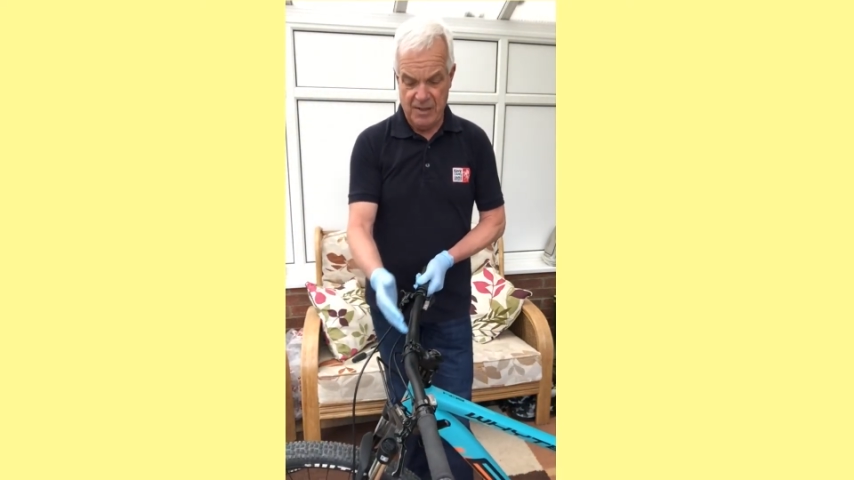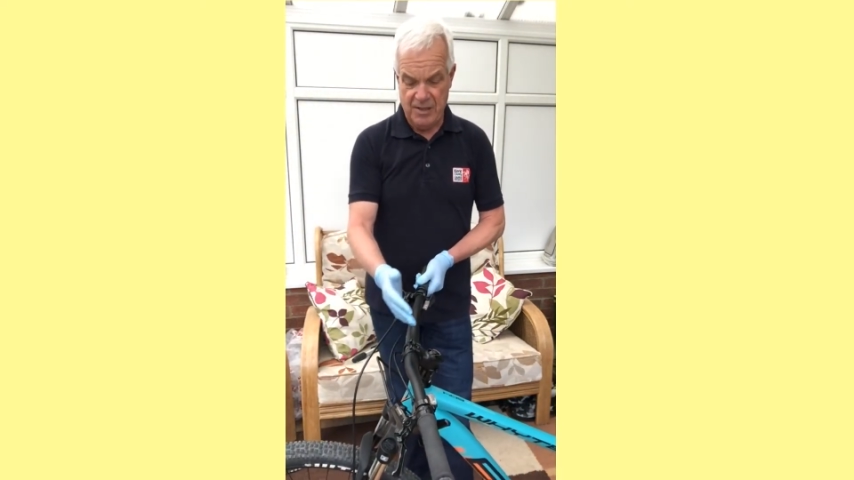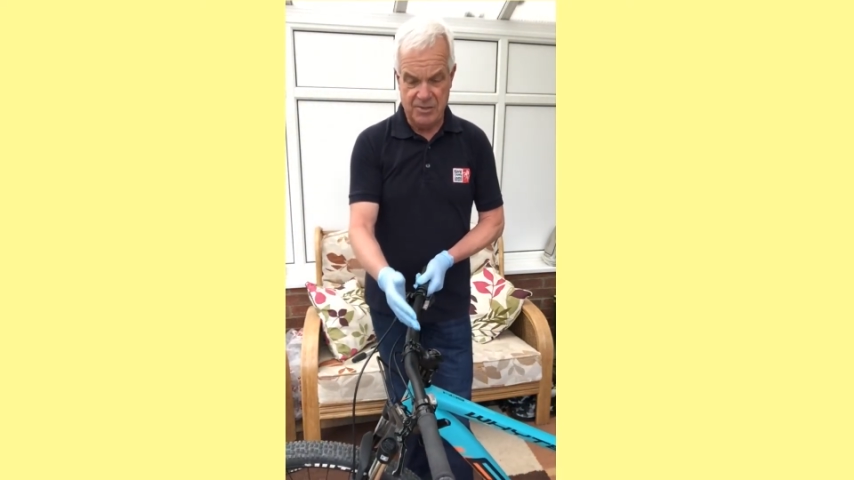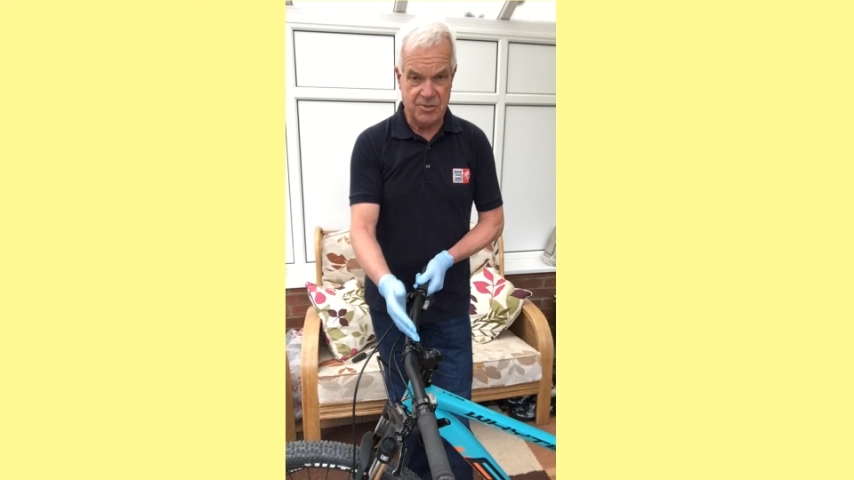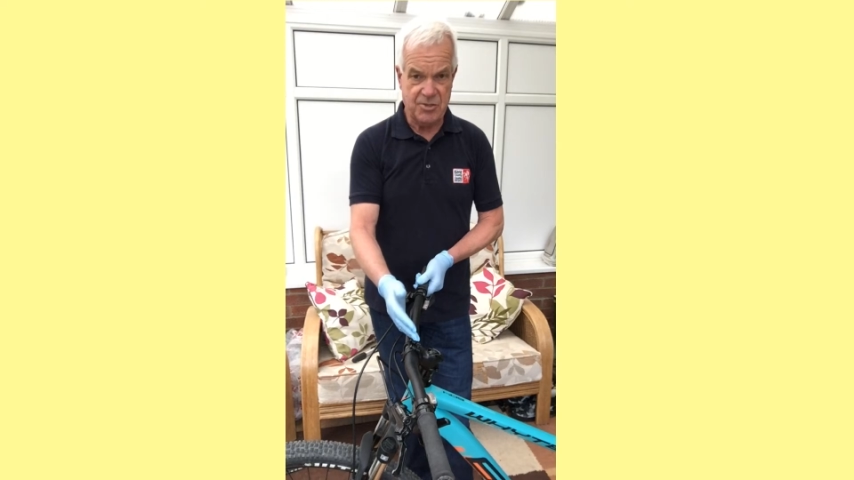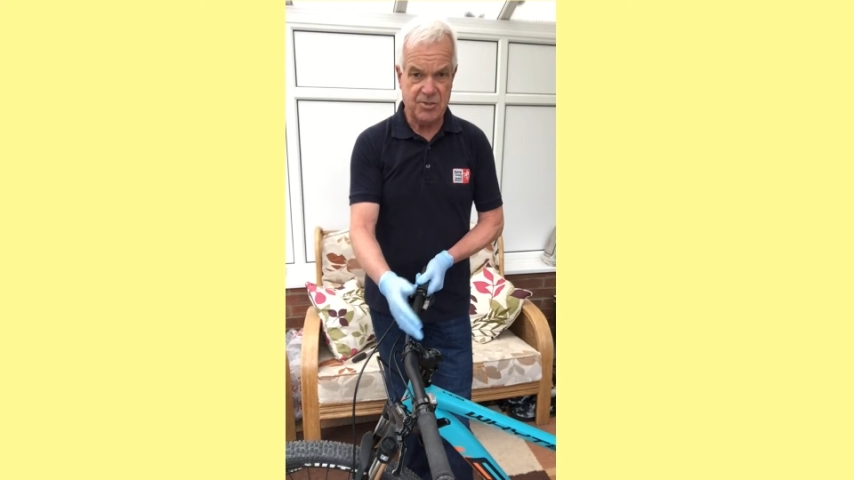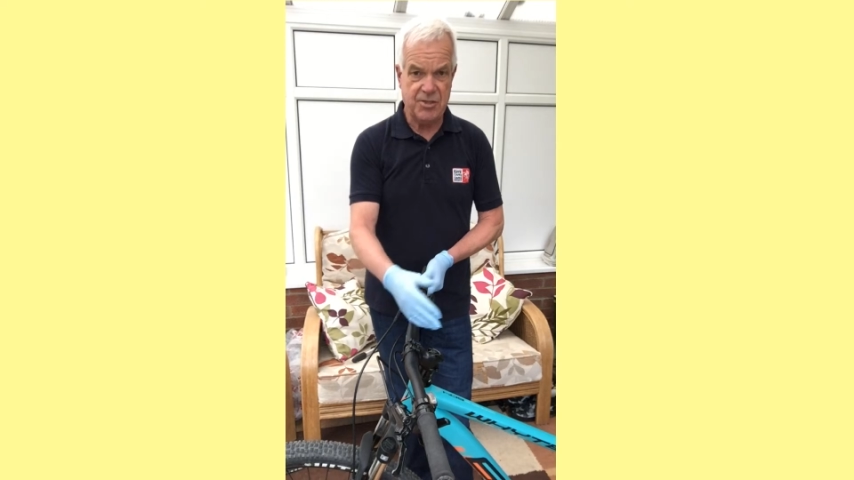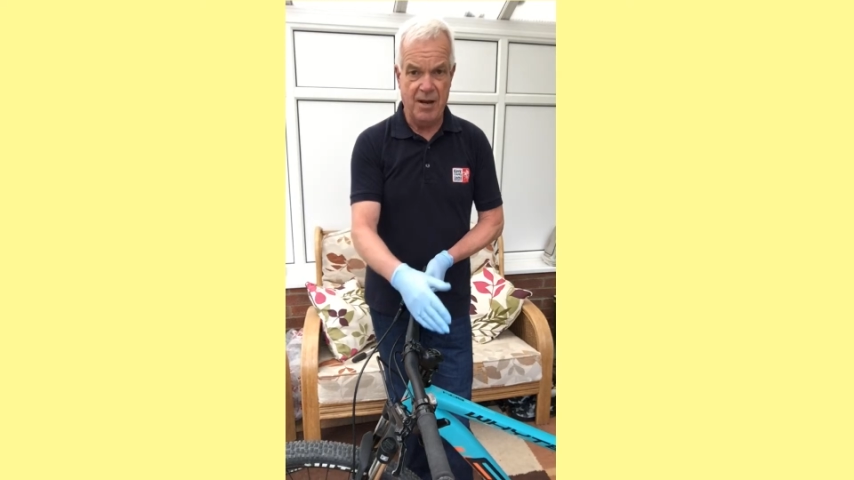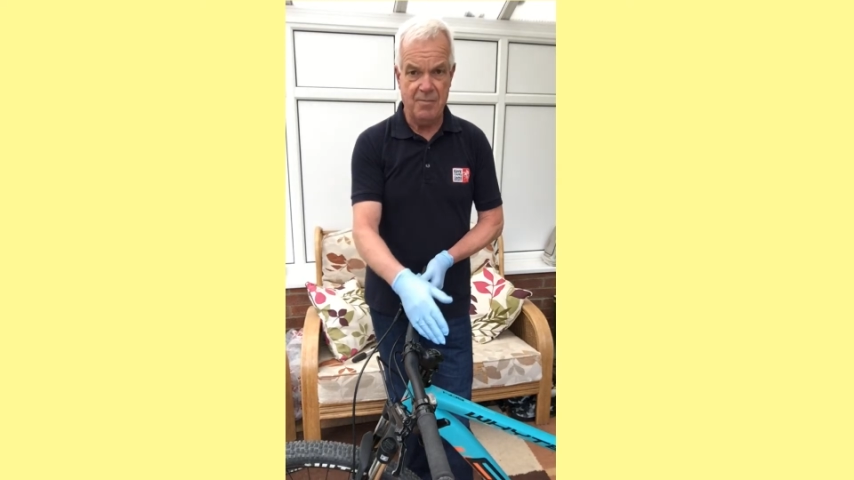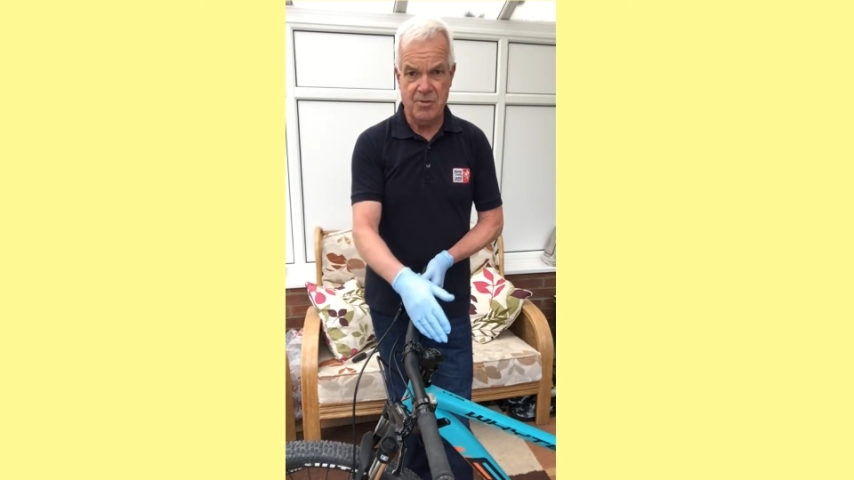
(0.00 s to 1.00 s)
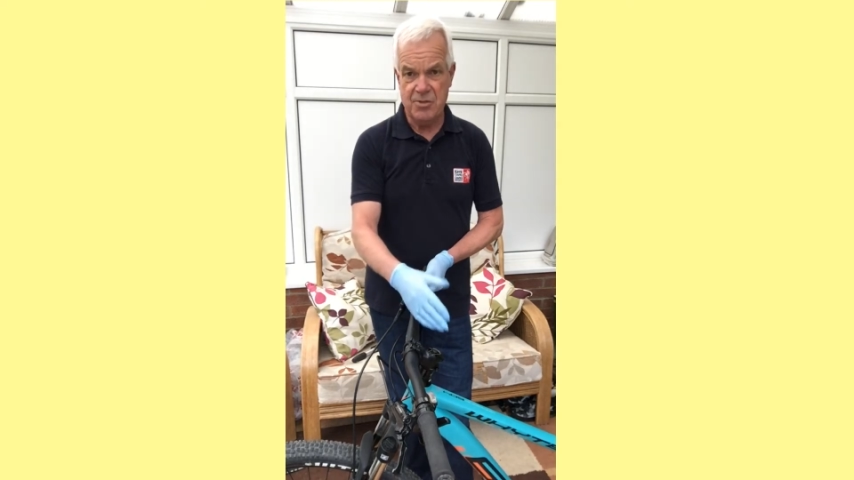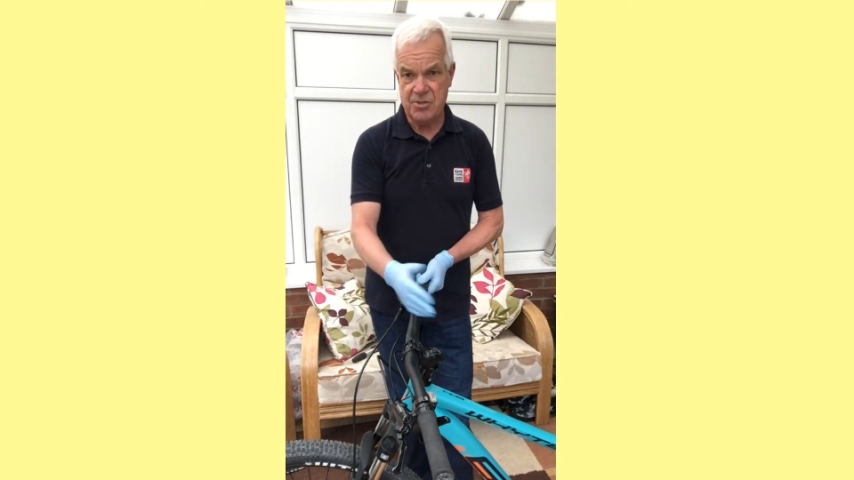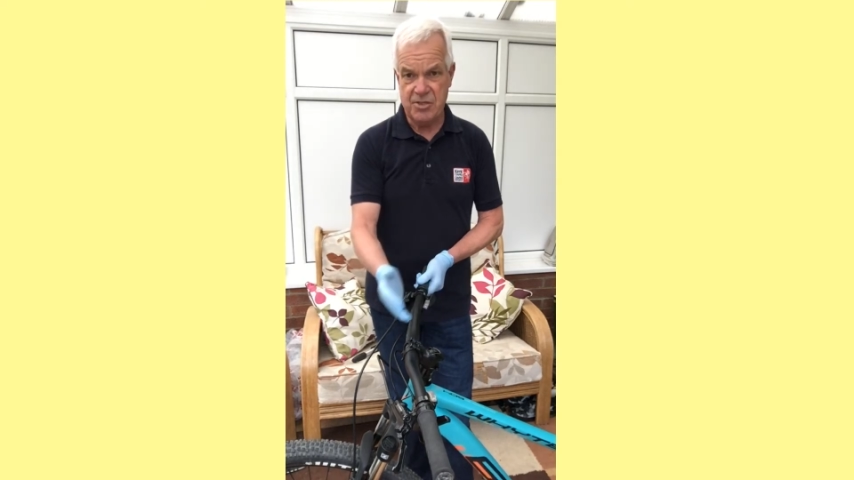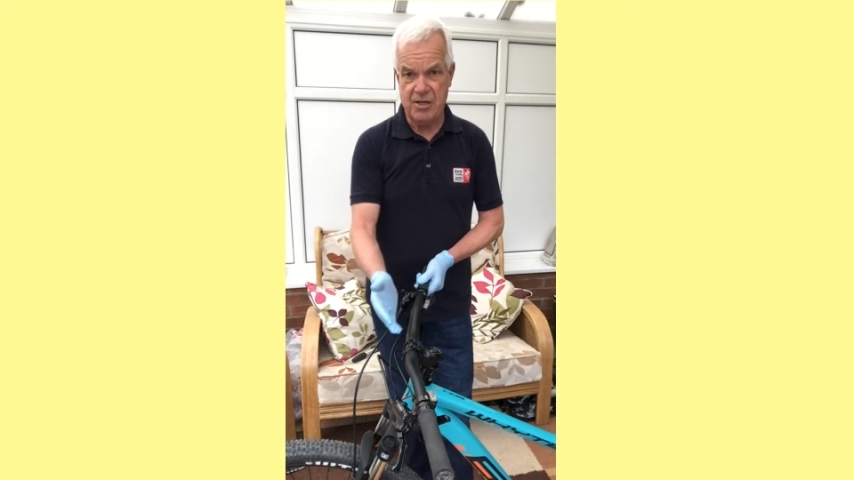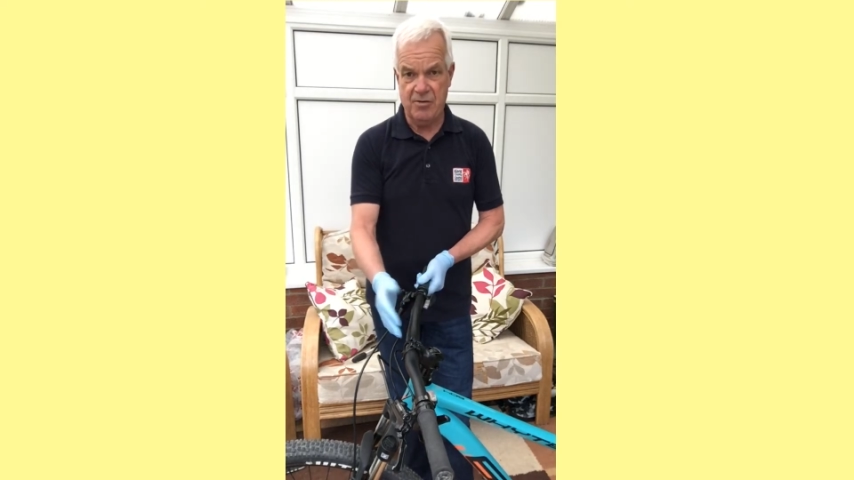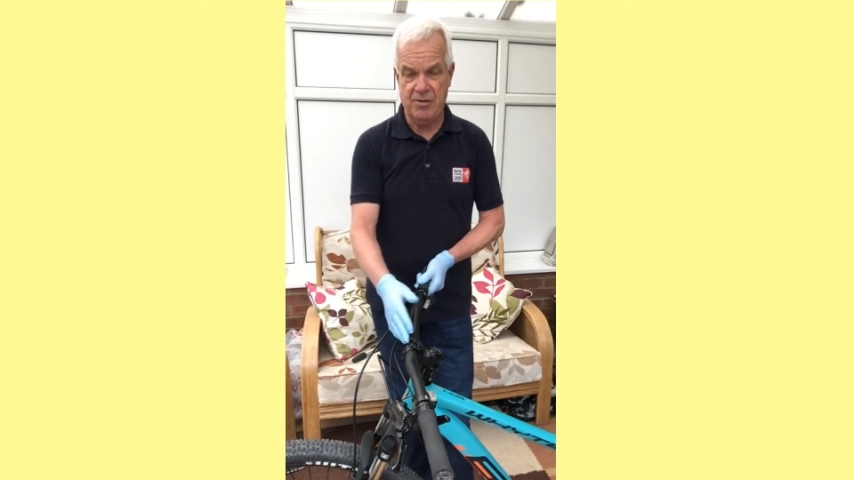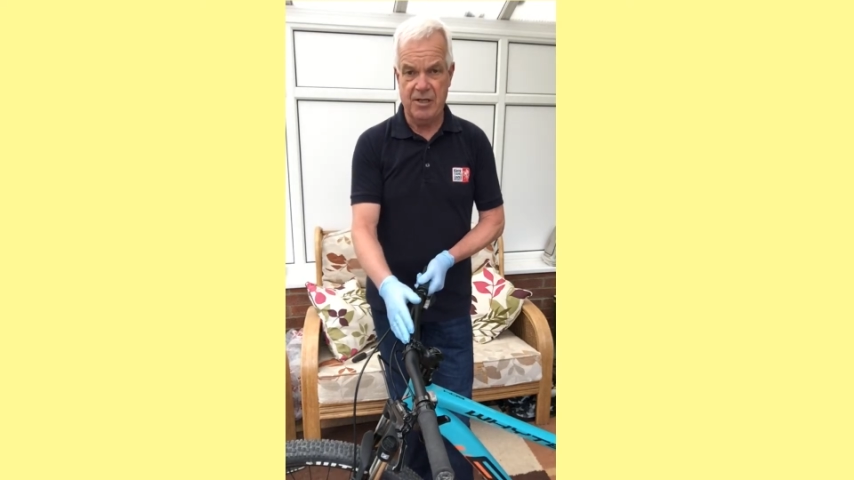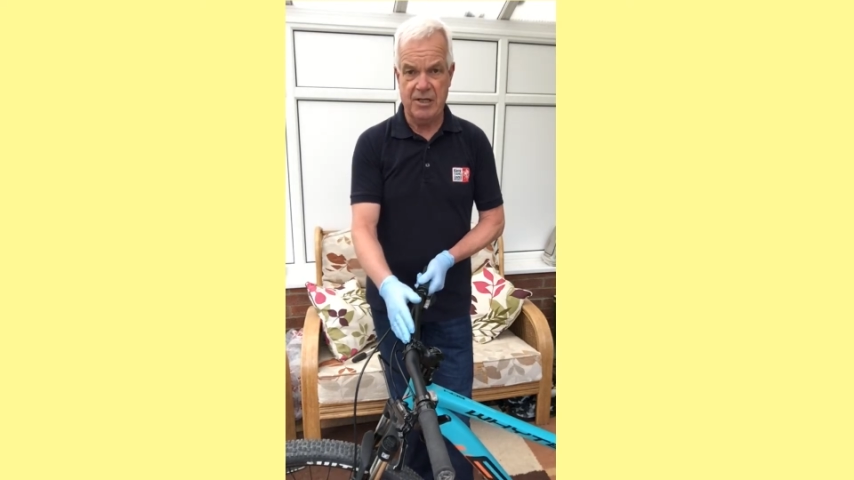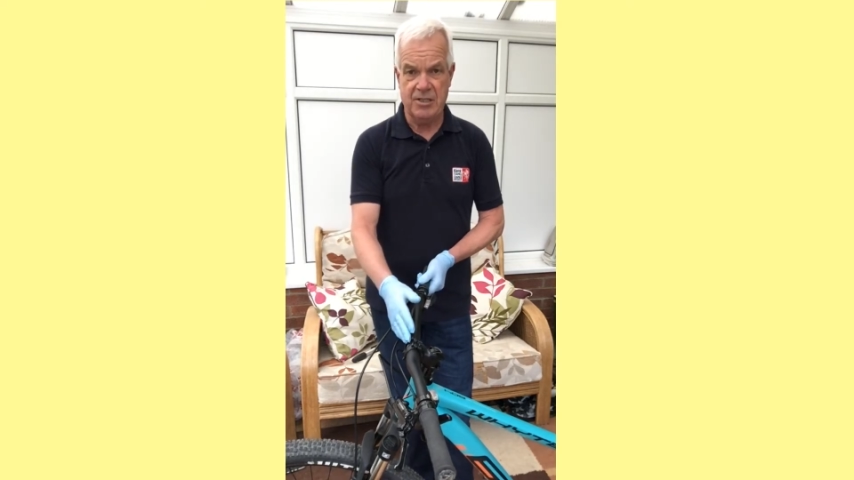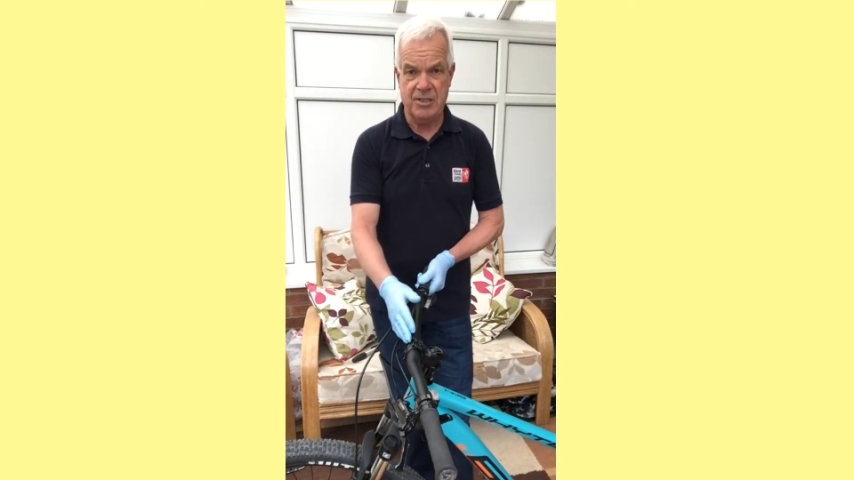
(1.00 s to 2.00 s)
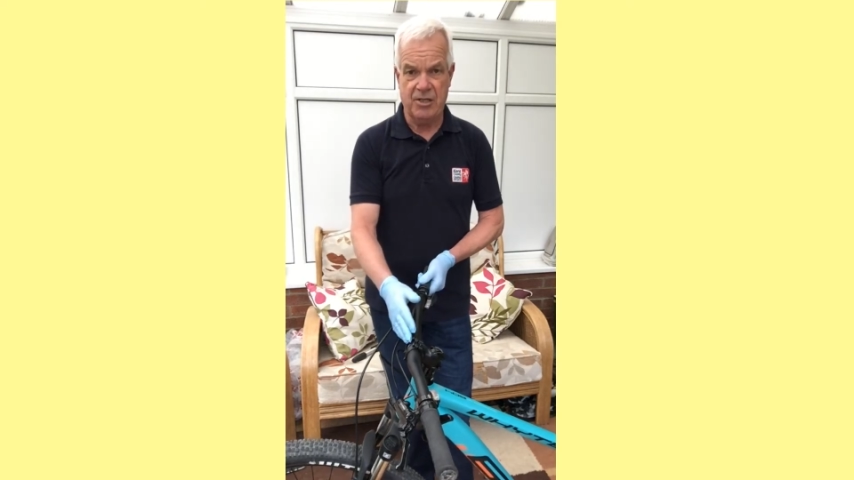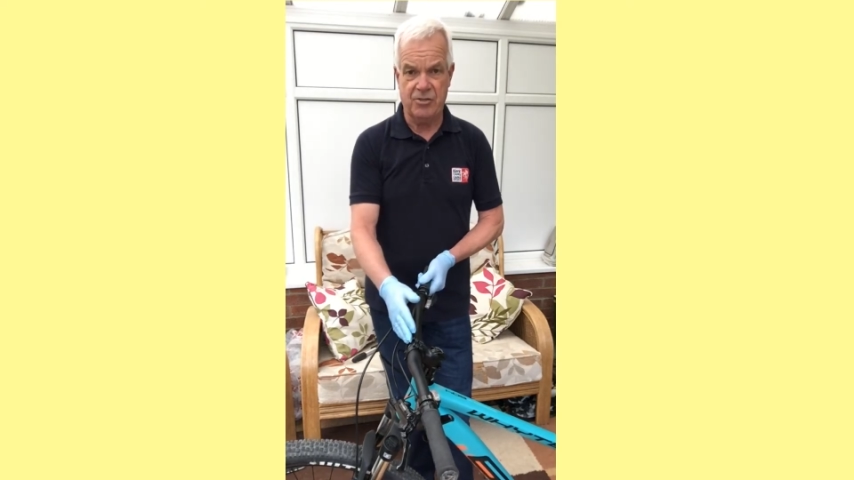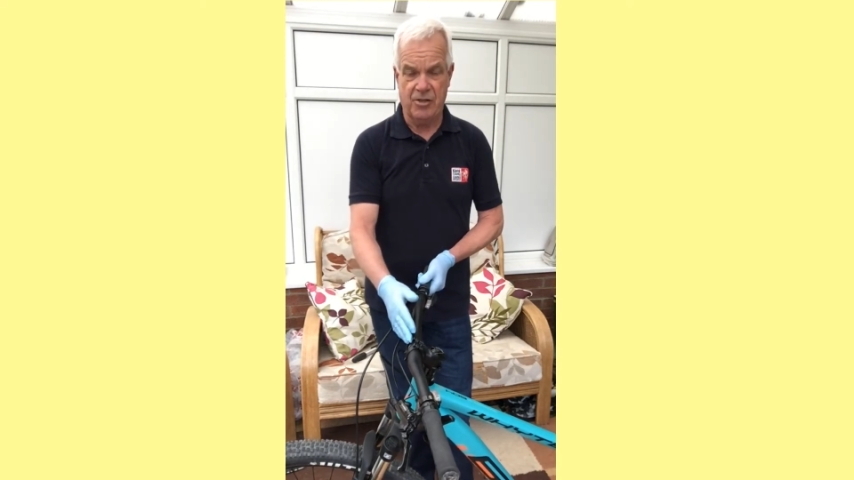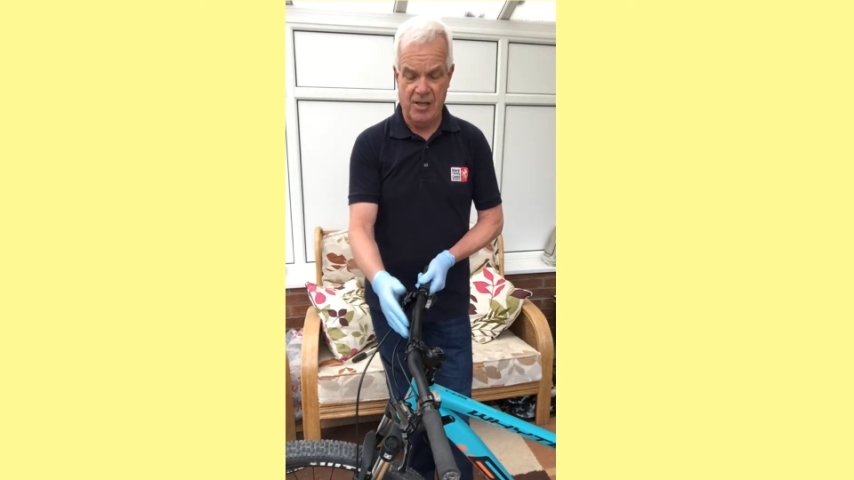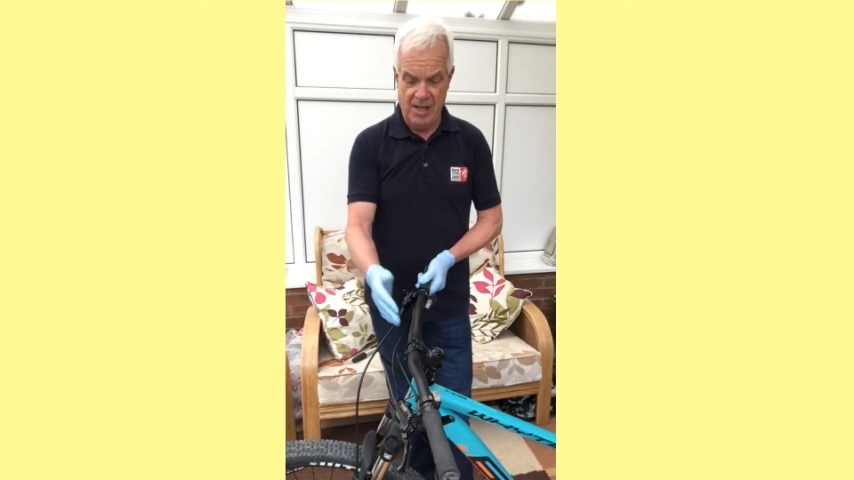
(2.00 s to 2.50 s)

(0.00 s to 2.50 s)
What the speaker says: There's the stem and the steering, etc.